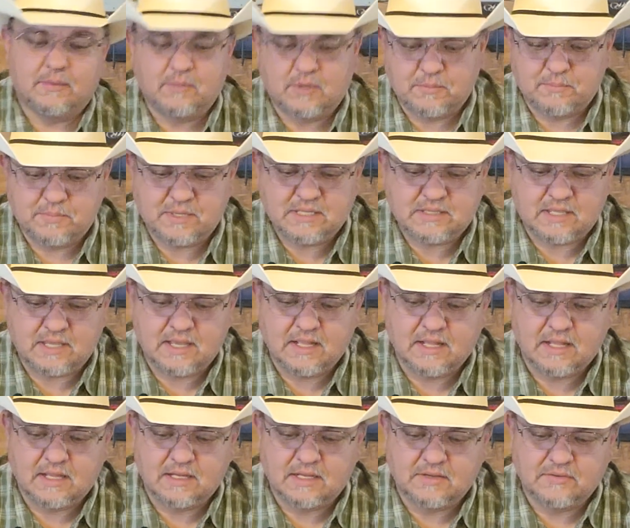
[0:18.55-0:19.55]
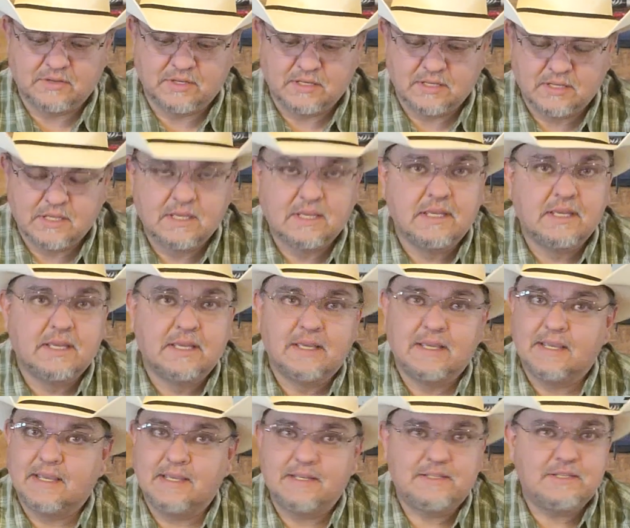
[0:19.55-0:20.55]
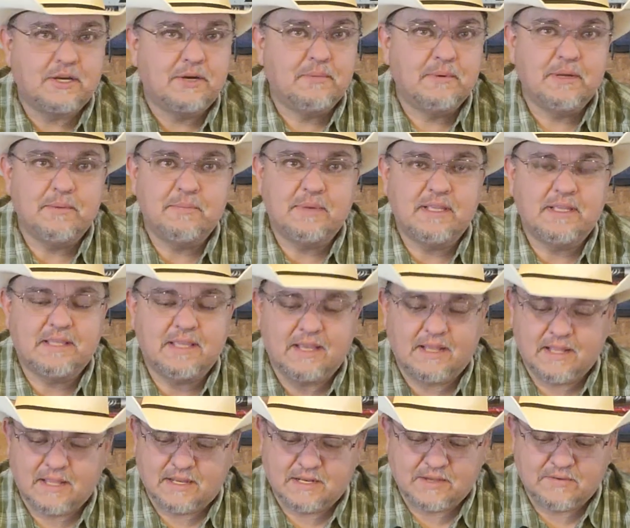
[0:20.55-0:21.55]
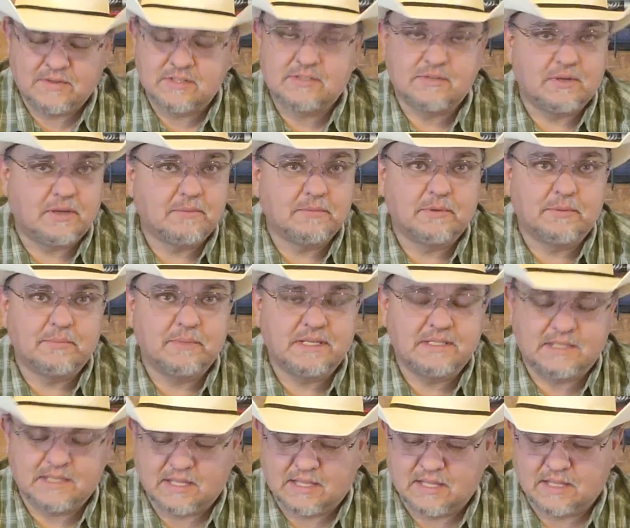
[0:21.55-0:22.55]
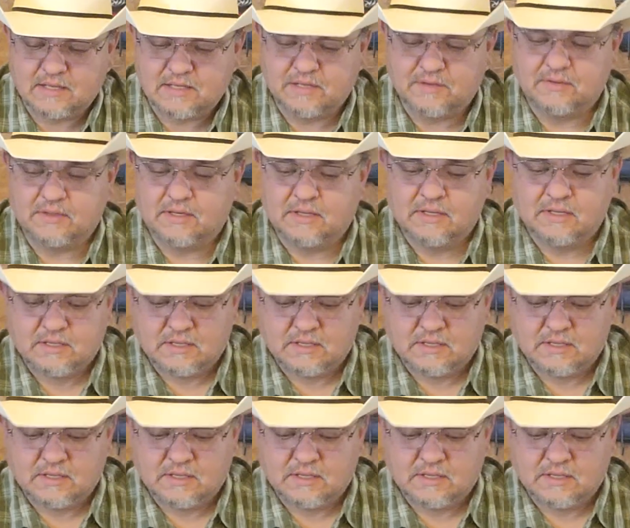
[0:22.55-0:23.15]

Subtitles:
I'm going to beat the hell out of it. He told me to beat the hell out of it, so I'm going to beat the hell out of it.